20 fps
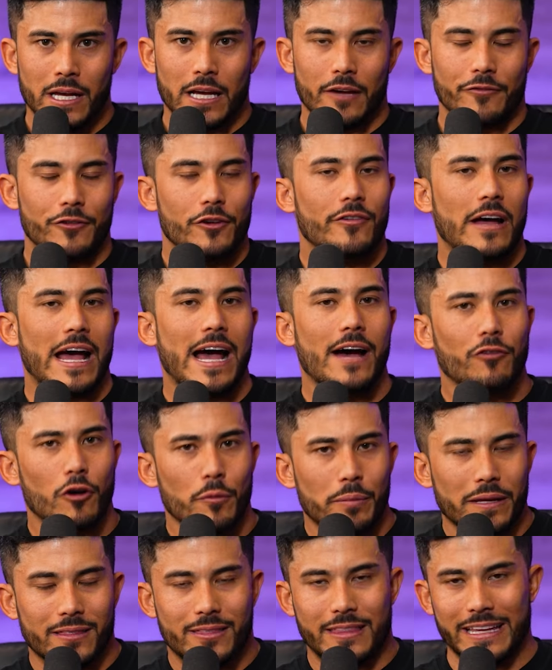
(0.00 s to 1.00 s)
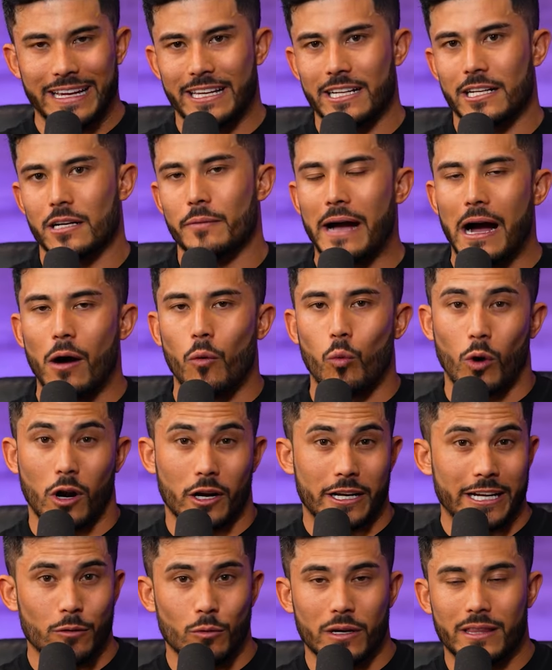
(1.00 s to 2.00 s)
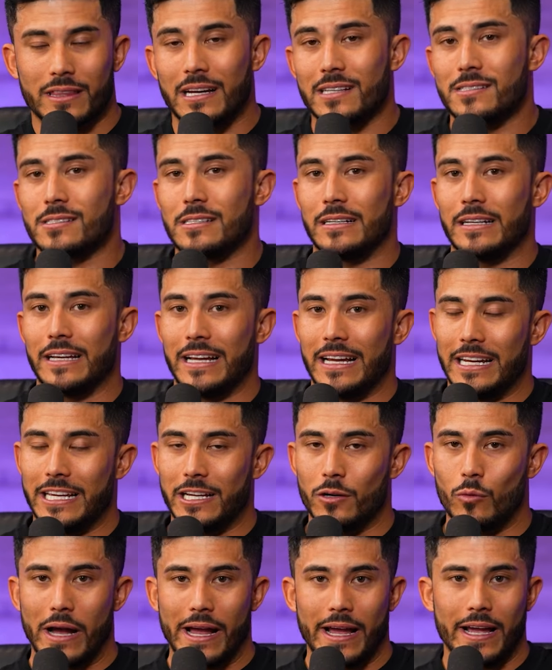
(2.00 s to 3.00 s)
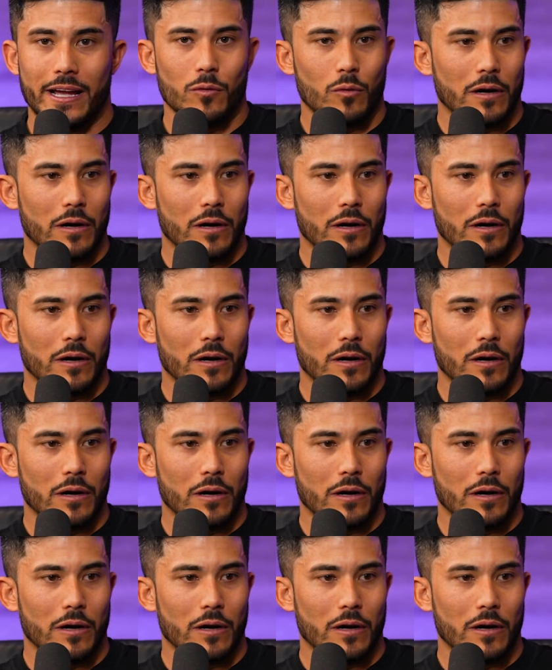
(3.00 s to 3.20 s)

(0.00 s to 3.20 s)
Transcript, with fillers: If you've ever been thinking about working with us in any way,